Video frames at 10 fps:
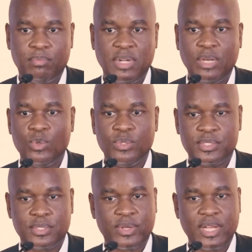
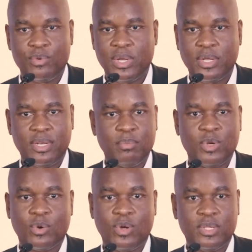balloons, okay, let me
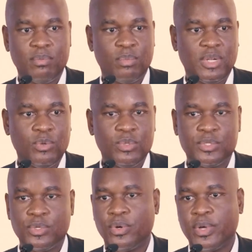not call them
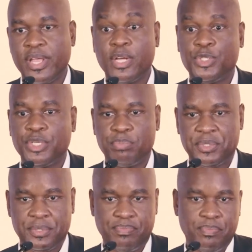balloons, or
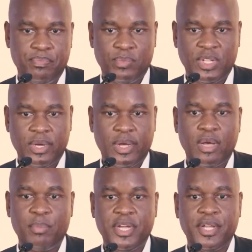airships that are
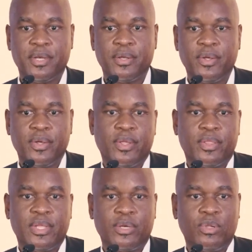coming in
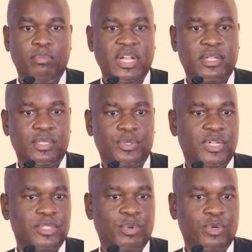that will make the
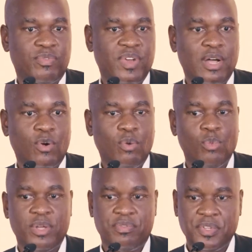transport of cargo
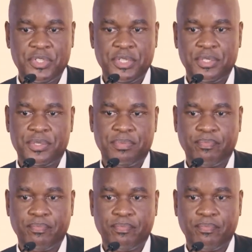more efficient.